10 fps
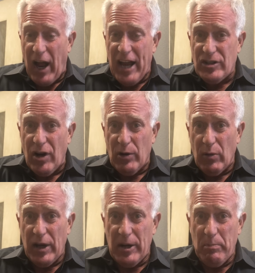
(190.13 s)
I start
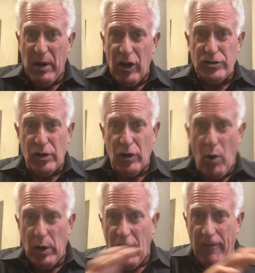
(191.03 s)
running, bells are
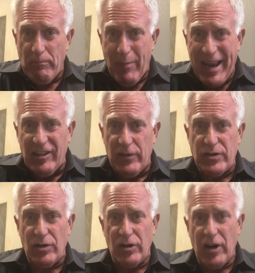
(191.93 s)
going off,
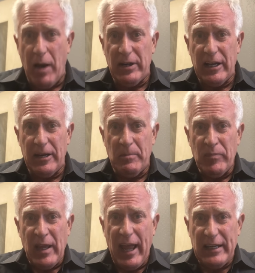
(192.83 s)
bailiffs are coming in
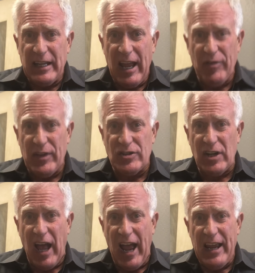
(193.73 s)
and get this
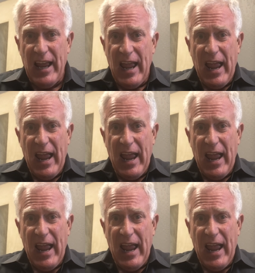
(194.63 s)
guy.